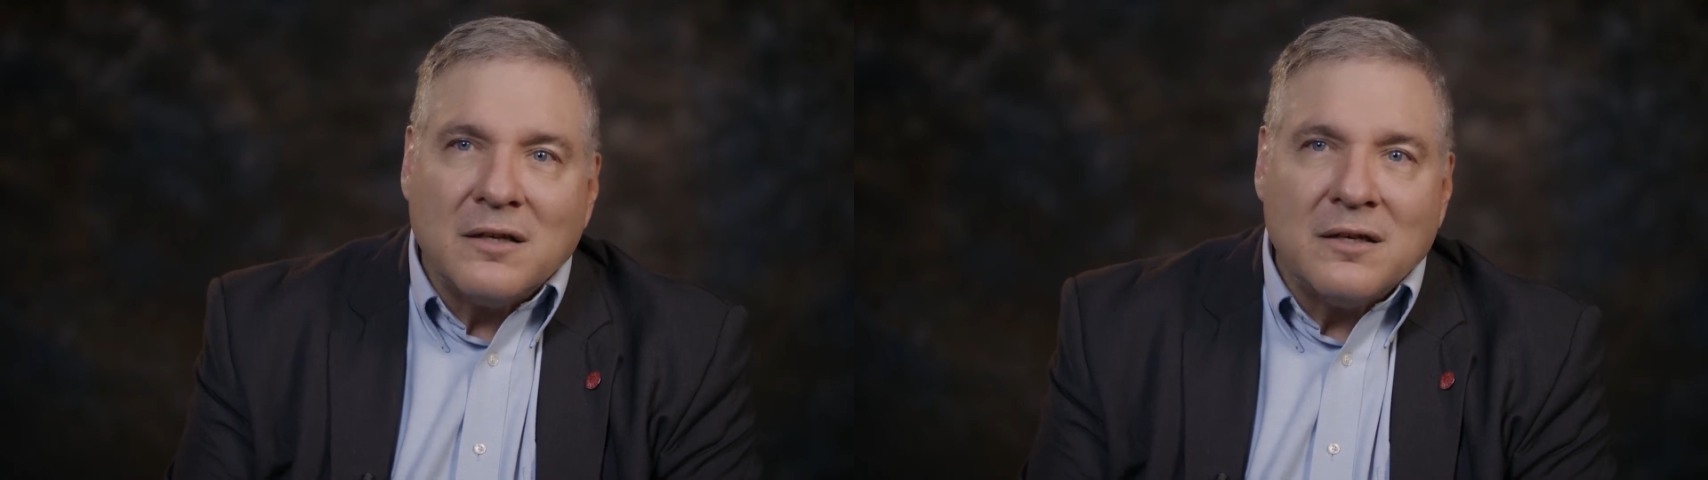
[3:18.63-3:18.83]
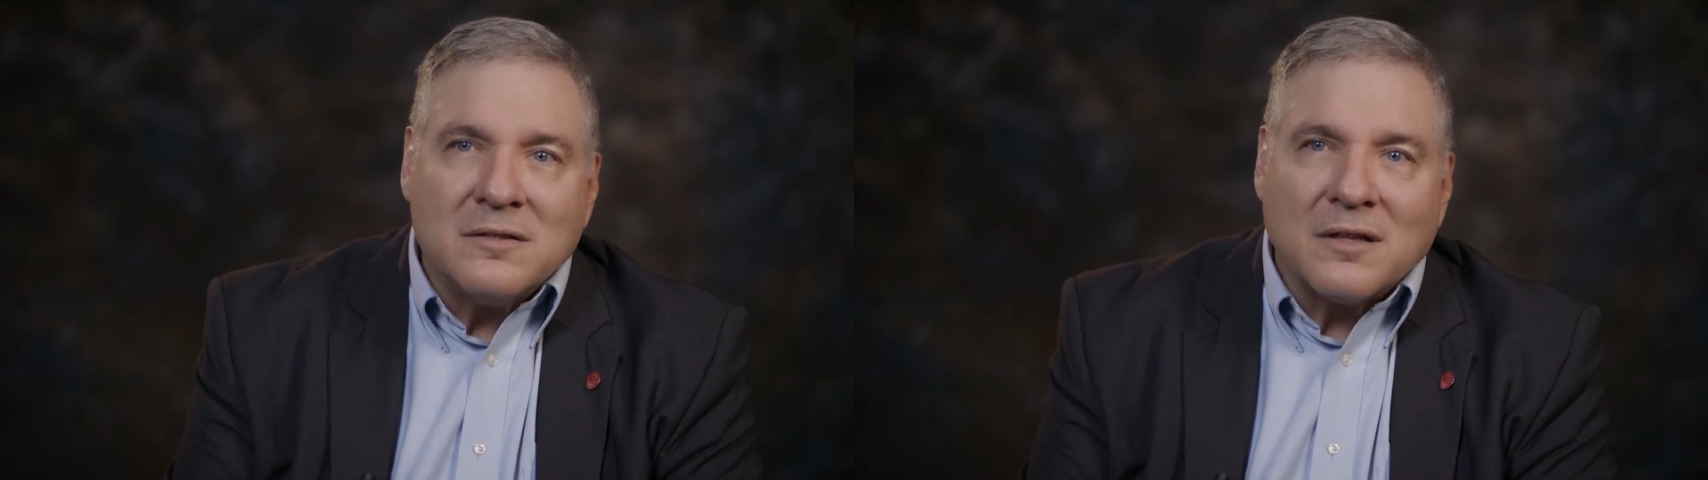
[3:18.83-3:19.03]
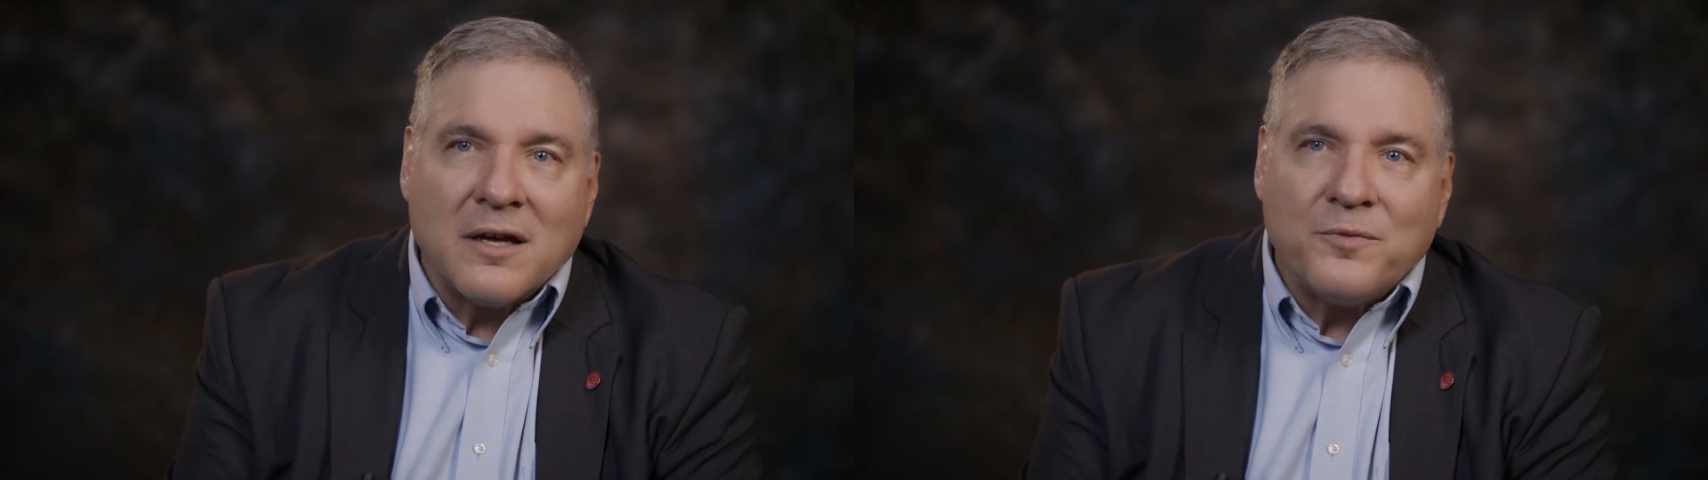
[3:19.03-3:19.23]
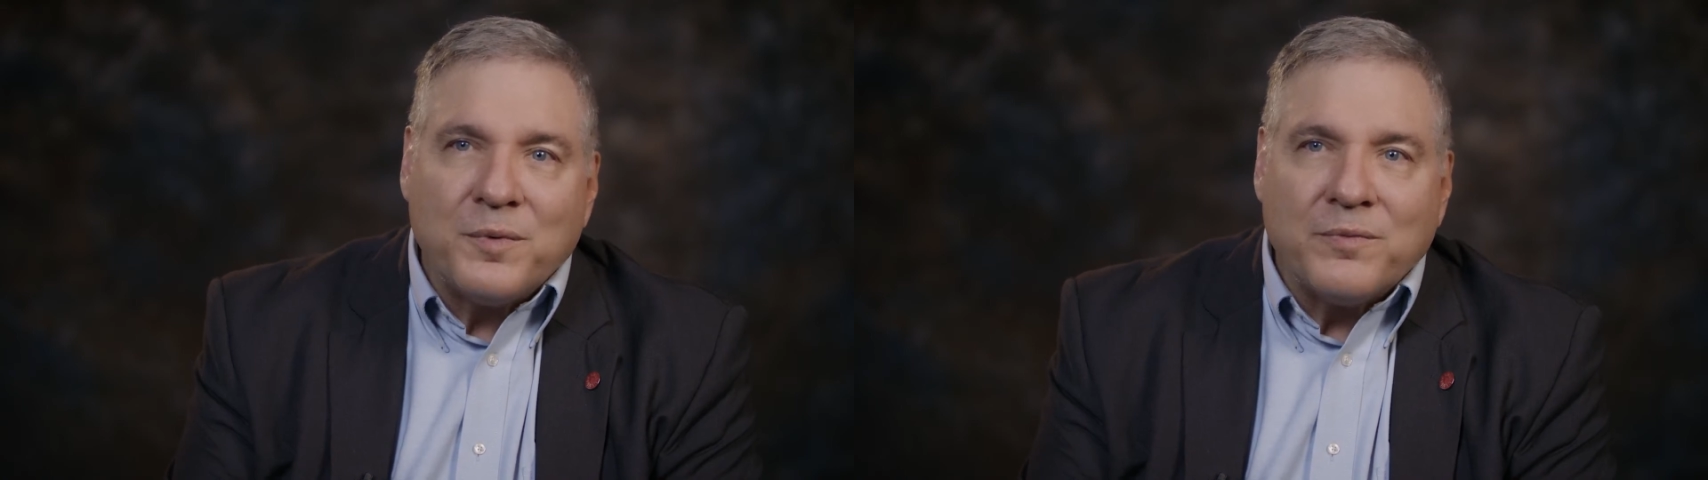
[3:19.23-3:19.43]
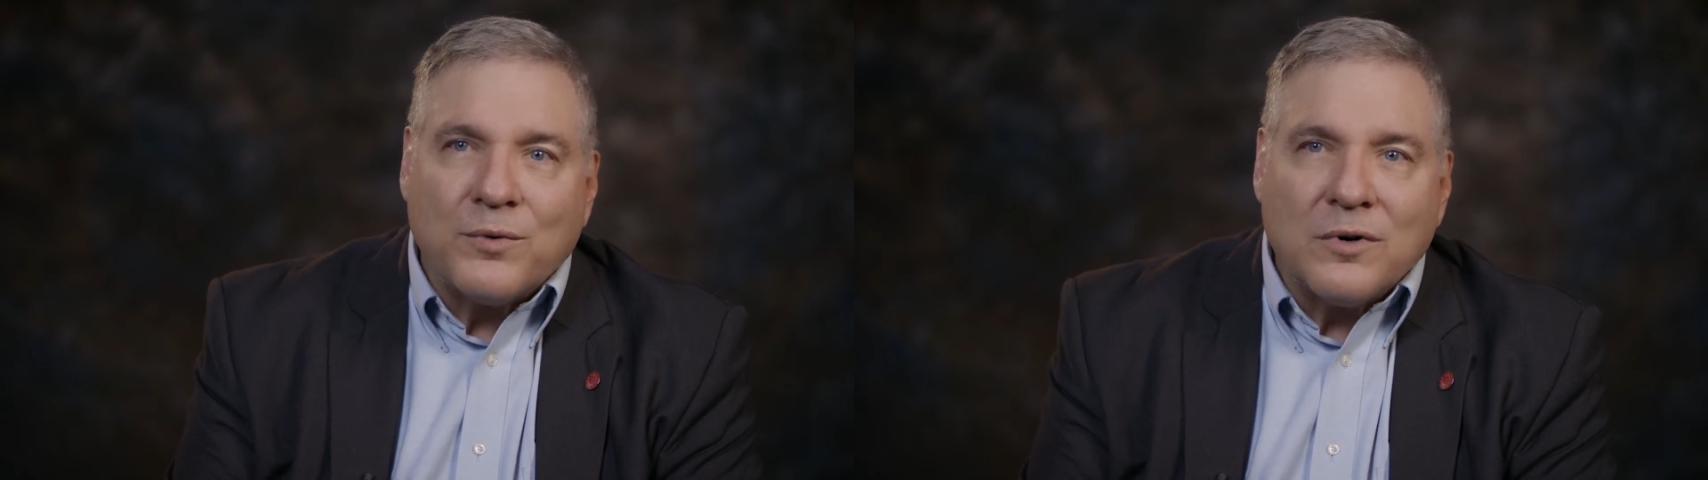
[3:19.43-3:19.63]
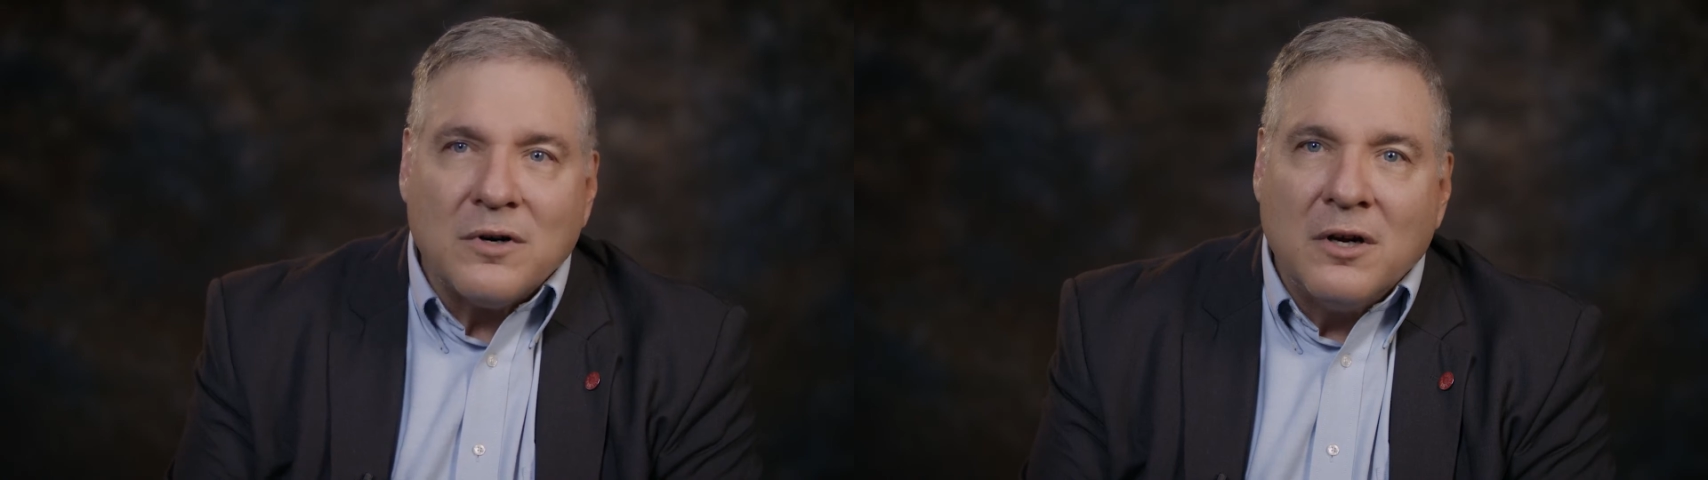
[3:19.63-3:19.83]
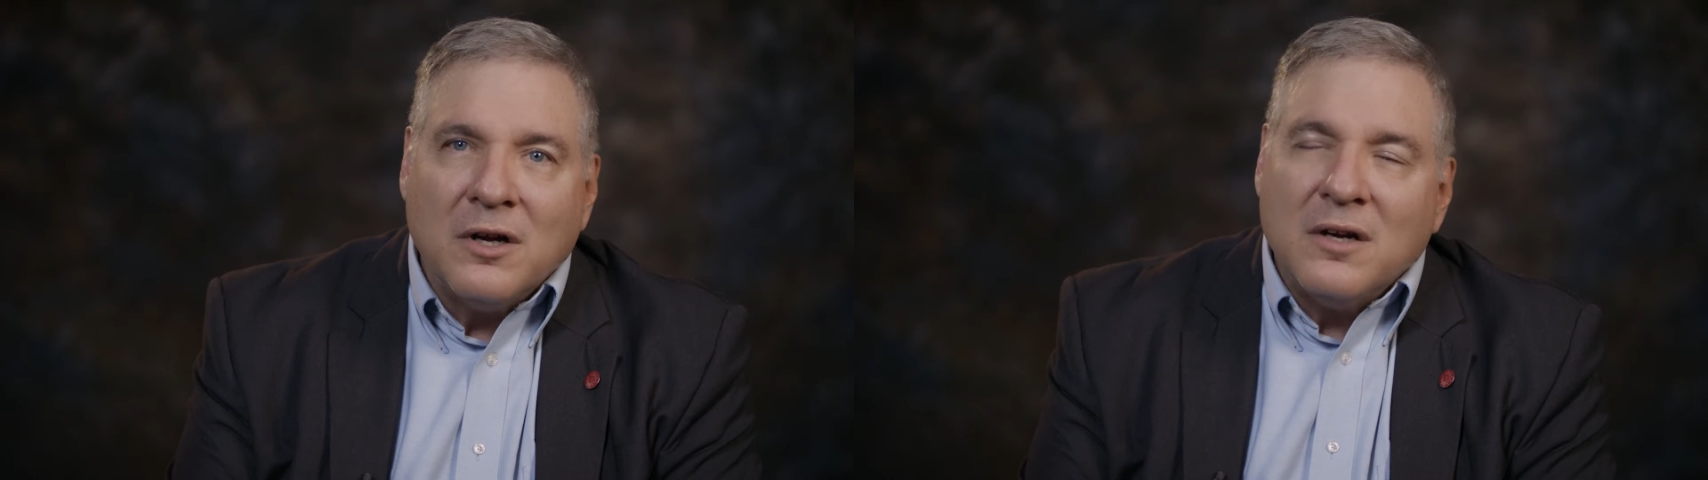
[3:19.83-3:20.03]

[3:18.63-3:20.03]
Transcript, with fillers: in his life before.